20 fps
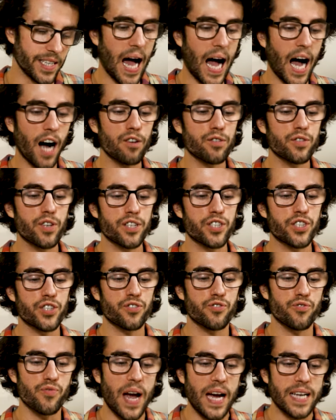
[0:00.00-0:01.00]
How does the
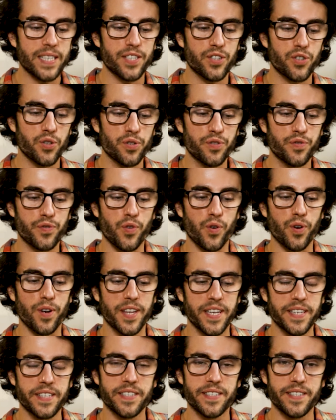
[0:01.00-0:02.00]
gratitude for
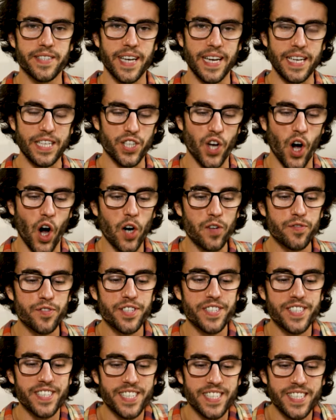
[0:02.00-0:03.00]
little things
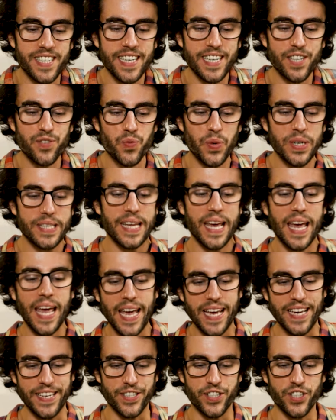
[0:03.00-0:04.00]
often seen with
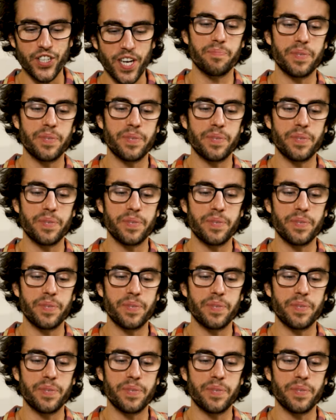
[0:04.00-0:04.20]
age